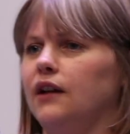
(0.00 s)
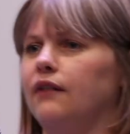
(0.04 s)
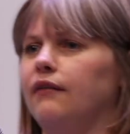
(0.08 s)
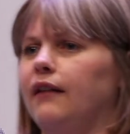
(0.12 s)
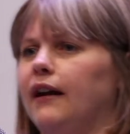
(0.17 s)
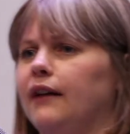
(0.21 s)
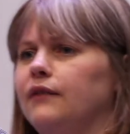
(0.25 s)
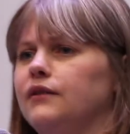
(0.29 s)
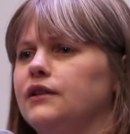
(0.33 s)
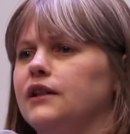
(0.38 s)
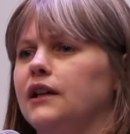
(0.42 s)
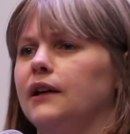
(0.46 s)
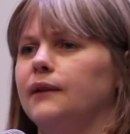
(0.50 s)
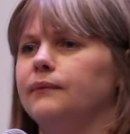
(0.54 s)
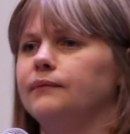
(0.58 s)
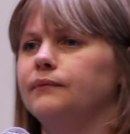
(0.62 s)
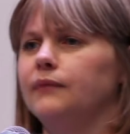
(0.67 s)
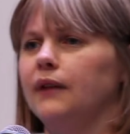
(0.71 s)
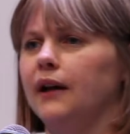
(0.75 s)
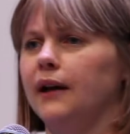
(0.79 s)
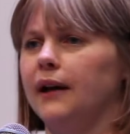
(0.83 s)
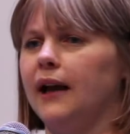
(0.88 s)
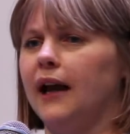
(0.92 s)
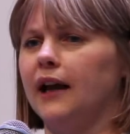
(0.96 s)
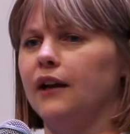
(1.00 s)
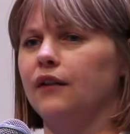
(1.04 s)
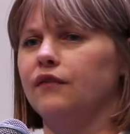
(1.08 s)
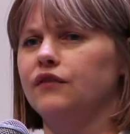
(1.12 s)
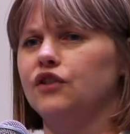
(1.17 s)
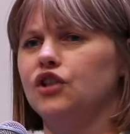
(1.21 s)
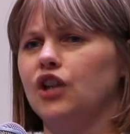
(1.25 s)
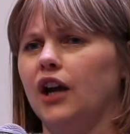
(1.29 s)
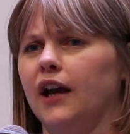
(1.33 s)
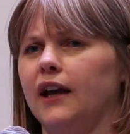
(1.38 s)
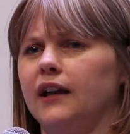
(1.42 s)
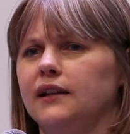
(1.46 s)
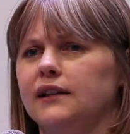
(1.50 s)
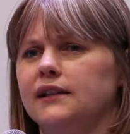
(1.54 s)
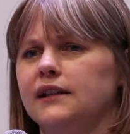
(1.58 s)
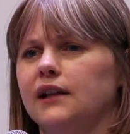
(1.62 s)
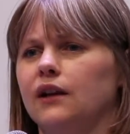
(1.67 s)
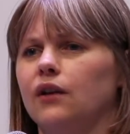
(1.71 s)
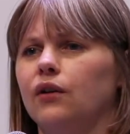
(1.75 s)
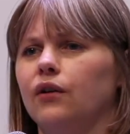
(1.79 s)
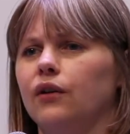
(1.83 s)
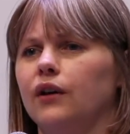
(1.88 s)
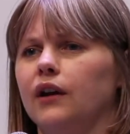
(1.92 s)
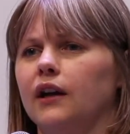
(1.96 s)
around a kind of giant
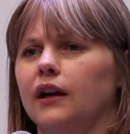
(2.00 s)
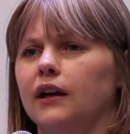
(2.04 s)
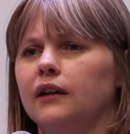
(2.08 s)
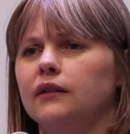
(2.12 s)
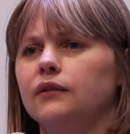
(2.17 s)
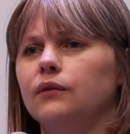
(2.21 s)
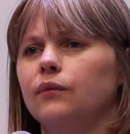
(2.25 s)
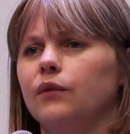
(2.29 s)
sequoia,